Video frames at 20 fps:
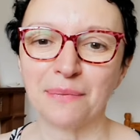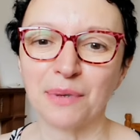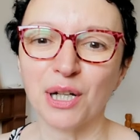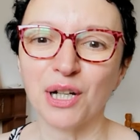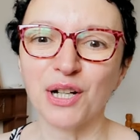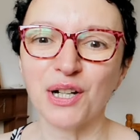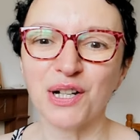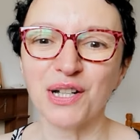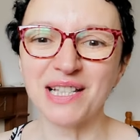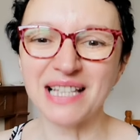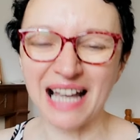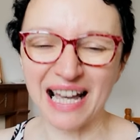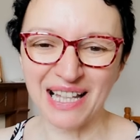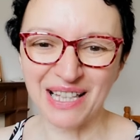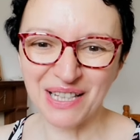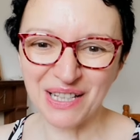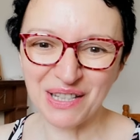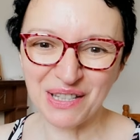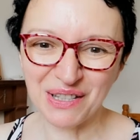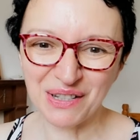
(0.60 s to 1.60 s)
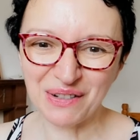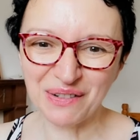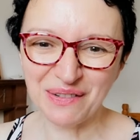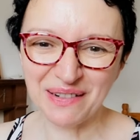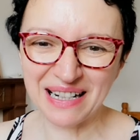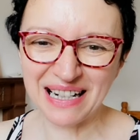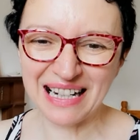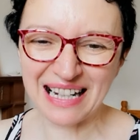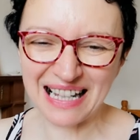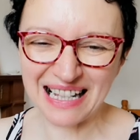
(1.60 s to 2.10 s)
girls how you
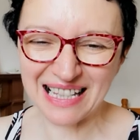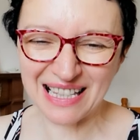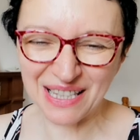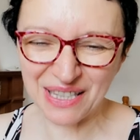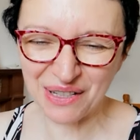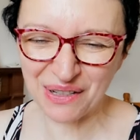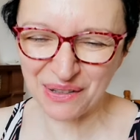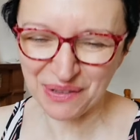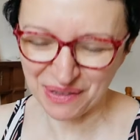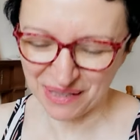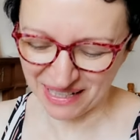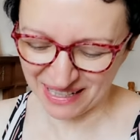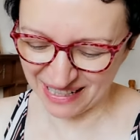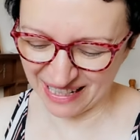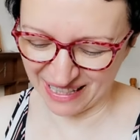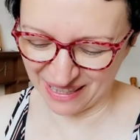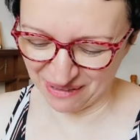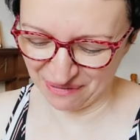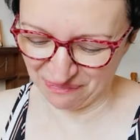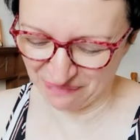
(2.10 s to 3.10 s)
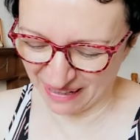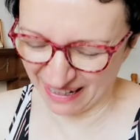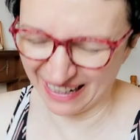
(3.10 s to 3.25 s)
doing let's do another